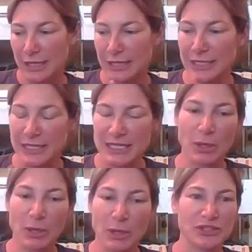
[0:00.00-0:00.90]
any
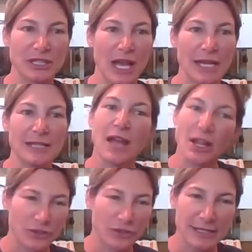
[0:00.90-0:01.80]
exposure to light,
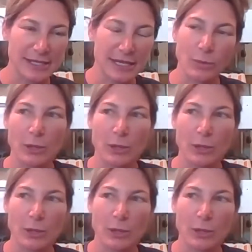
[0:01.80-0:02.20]
not direct sun.